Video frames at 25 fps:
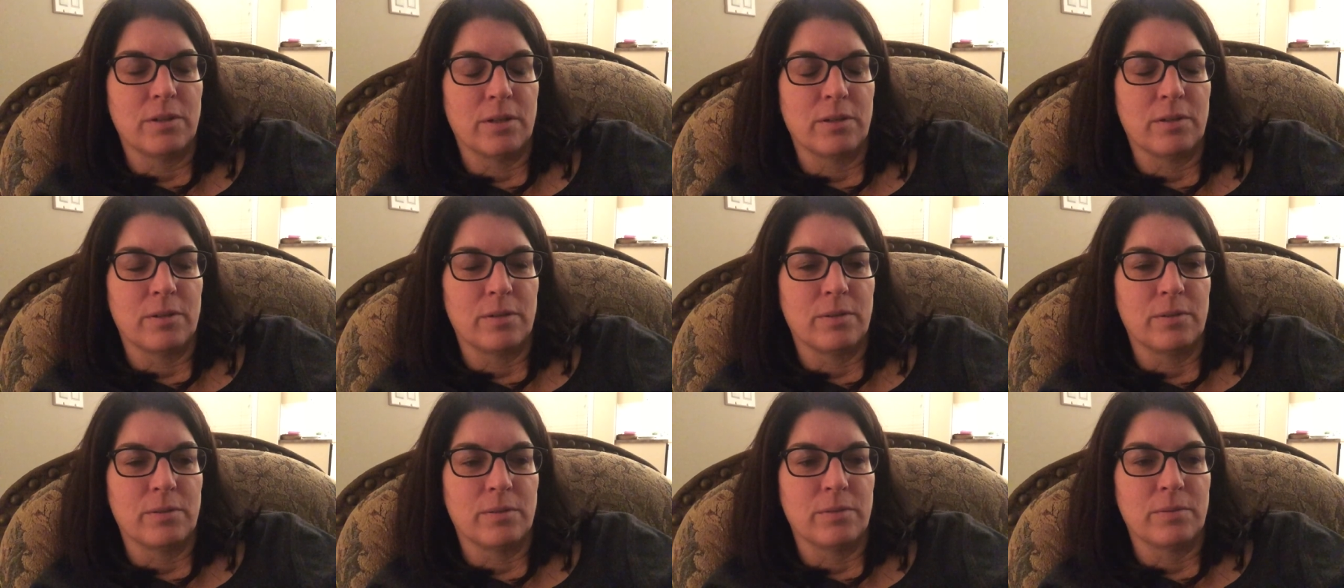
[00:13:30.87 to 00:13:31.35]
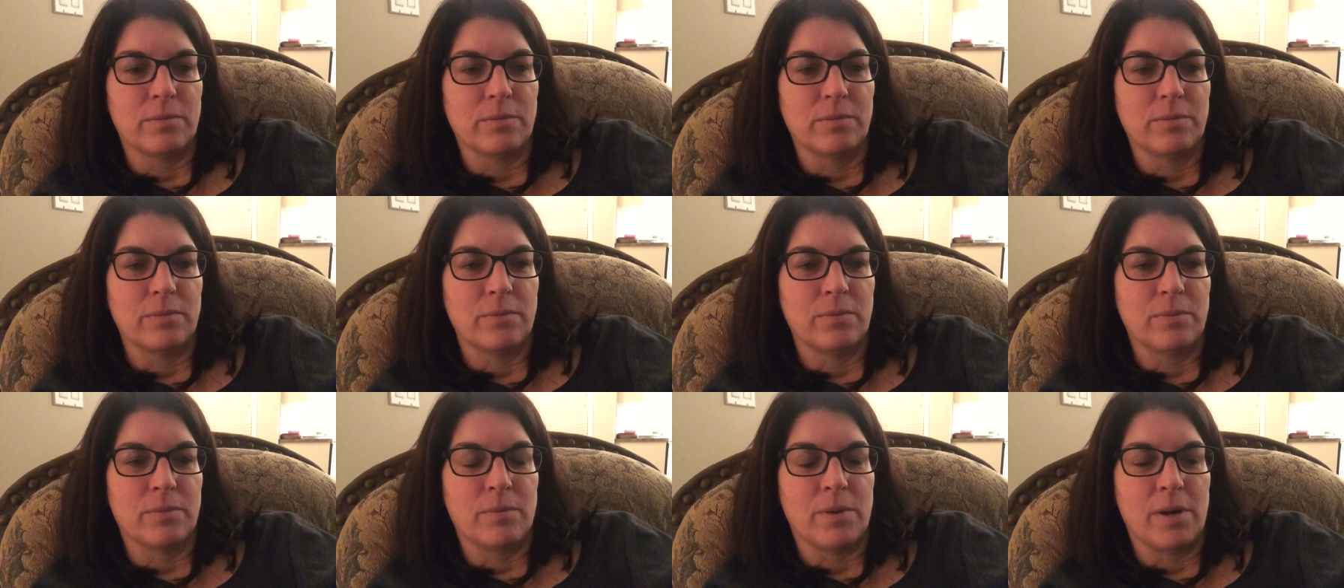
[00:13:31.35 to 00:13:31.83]
I don't know
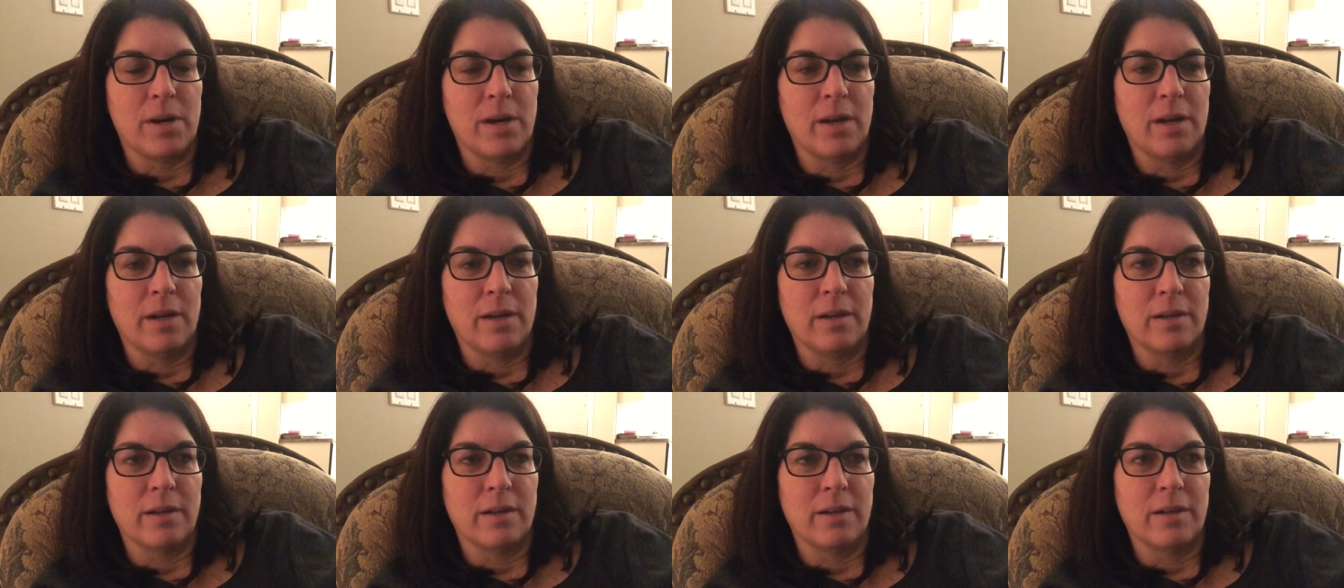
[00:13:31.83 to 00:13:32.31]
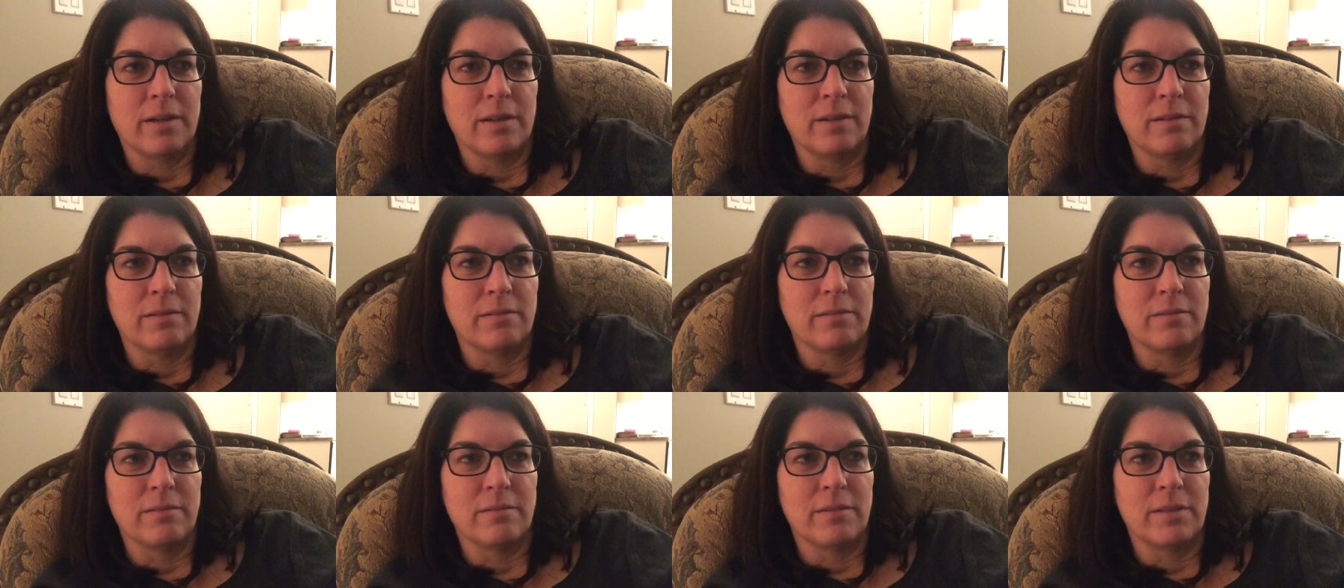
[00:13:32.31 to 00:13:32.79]
why
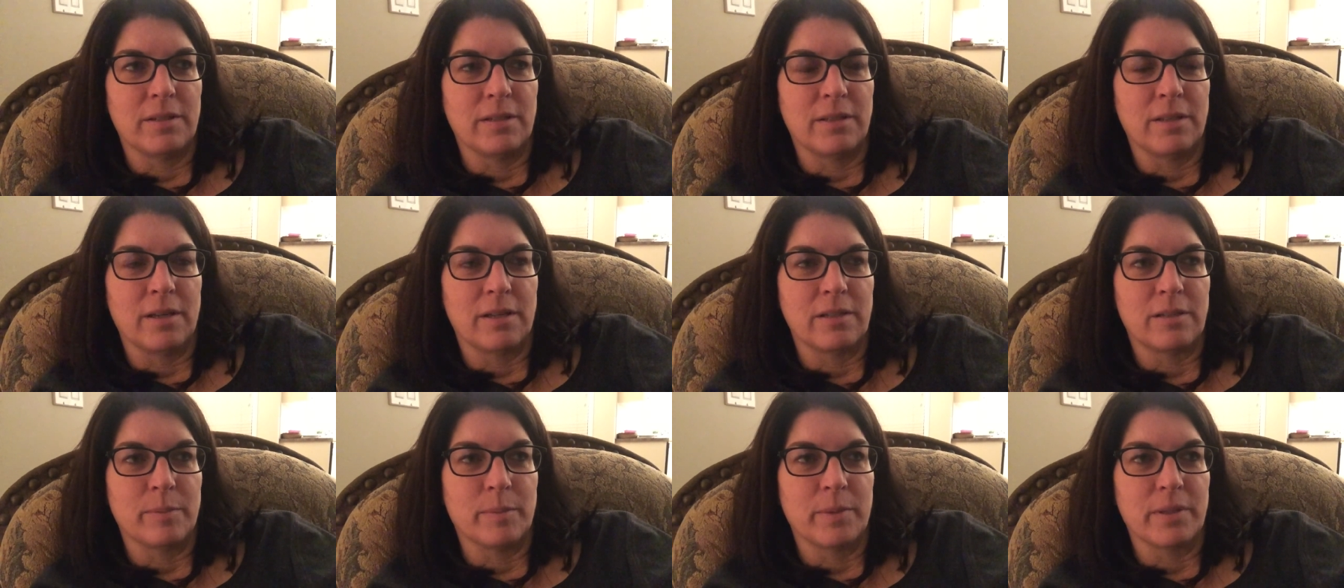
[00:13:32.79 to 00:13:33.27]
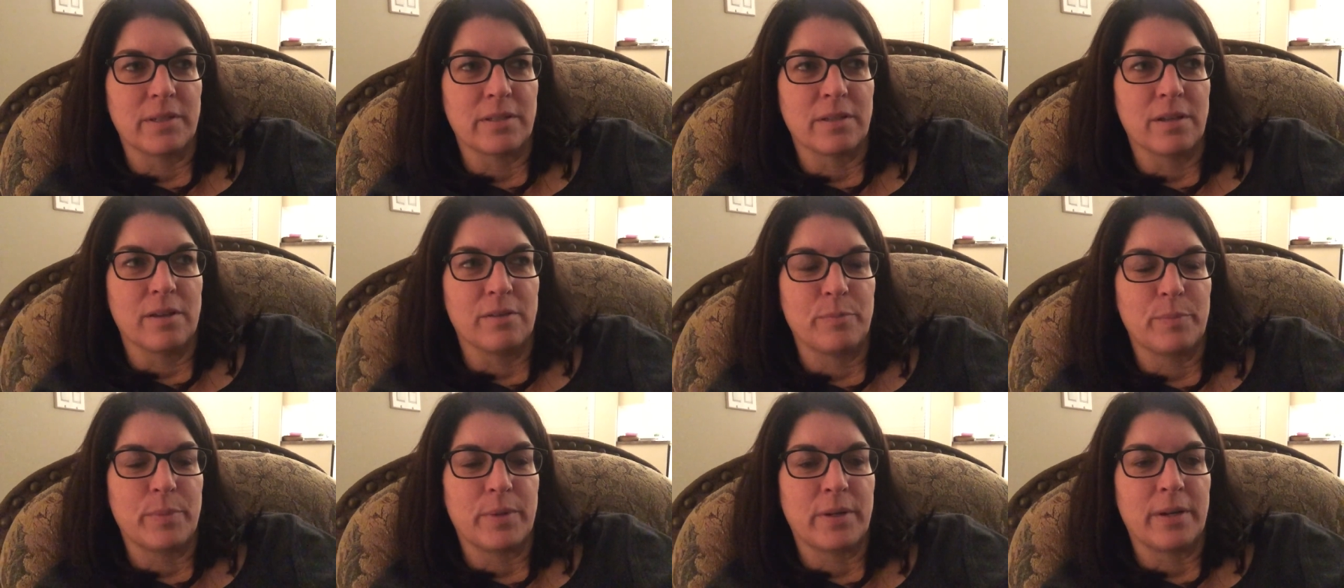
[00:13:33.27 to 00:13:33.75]
I did that to
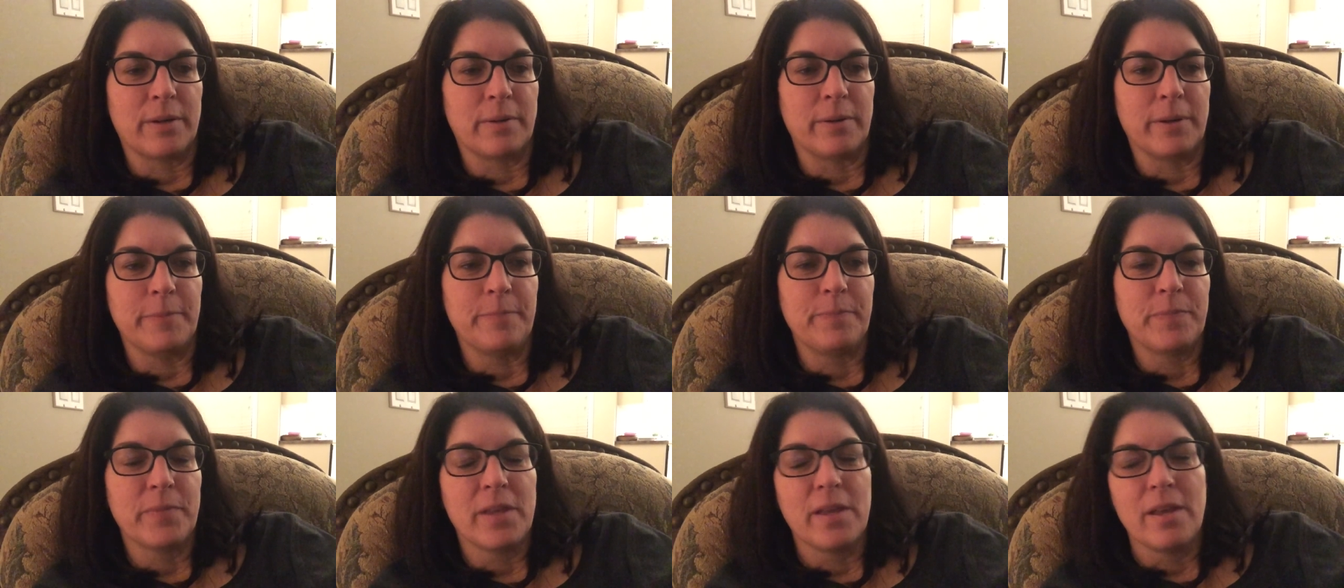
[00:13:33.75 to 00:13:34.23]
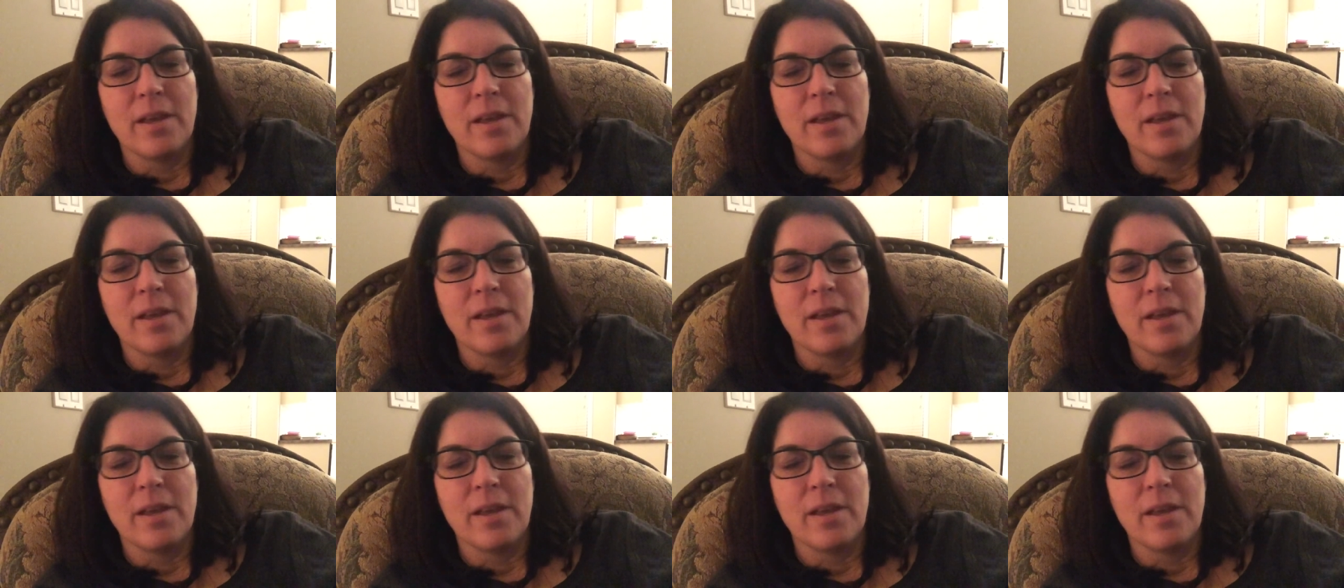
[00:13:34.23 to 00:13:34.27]
myself, but anyway.